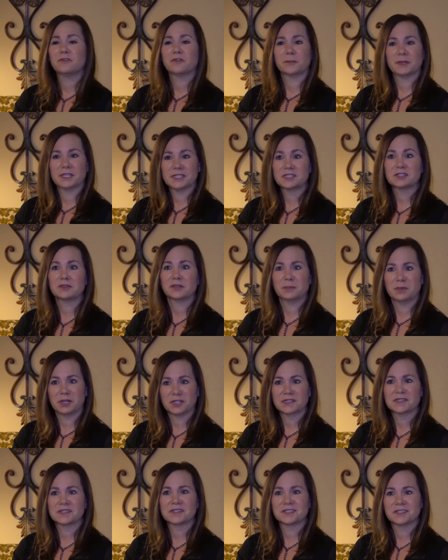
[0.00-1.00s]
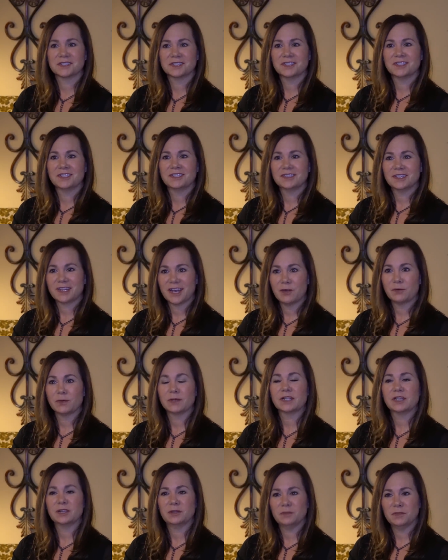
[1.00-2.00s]
from history books that I
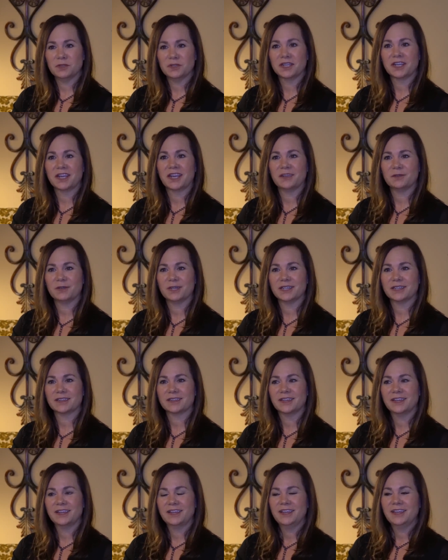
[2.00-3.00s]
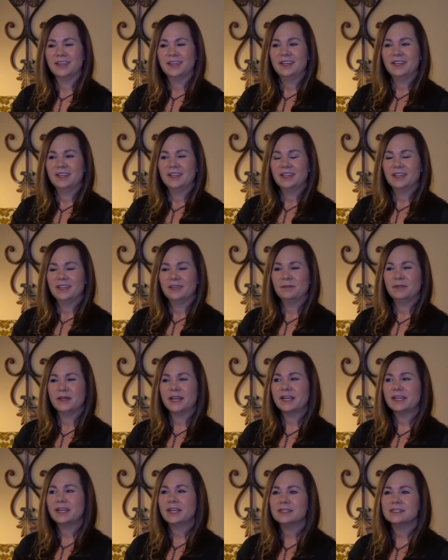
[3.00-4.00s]
would communicate with. But
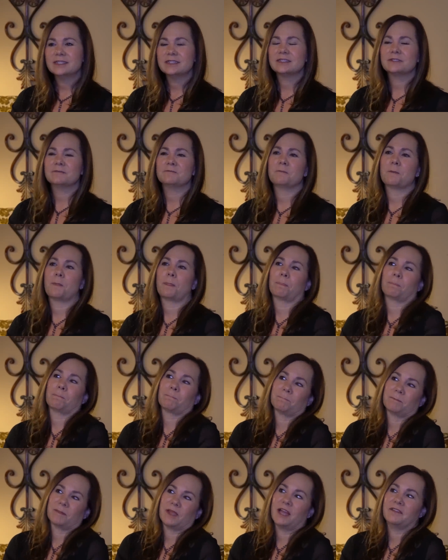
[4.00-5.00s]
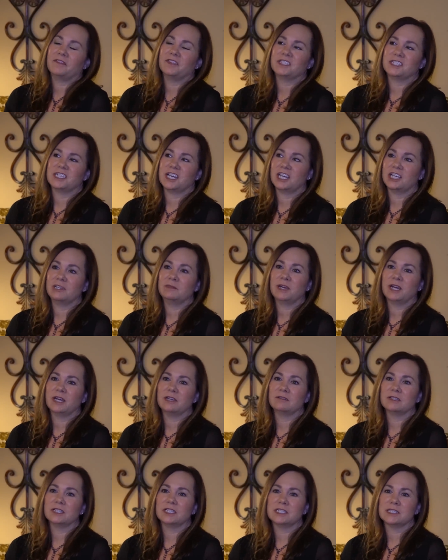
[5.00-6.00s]
I guess at the time, I
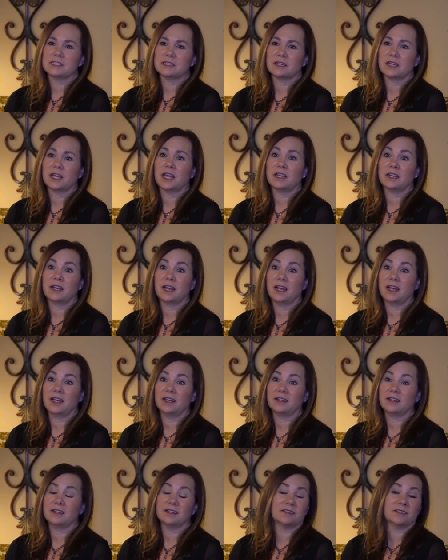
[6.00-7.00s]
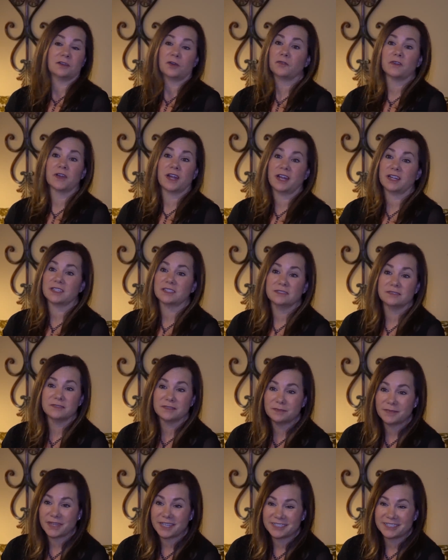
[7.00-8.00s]
really just thought I had a, a, an overactive
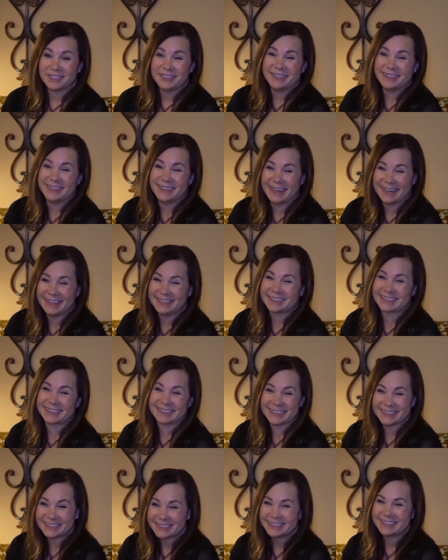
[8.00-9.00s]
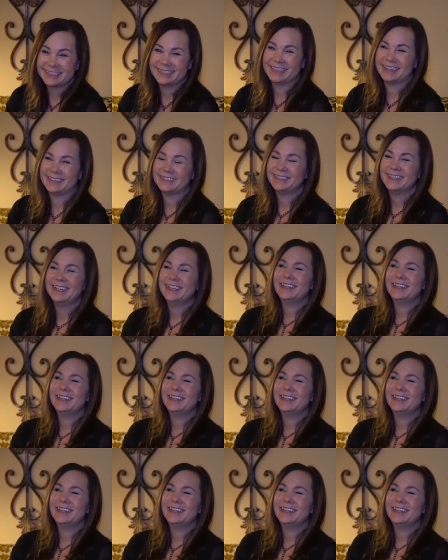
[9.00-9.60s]
imagination, you know?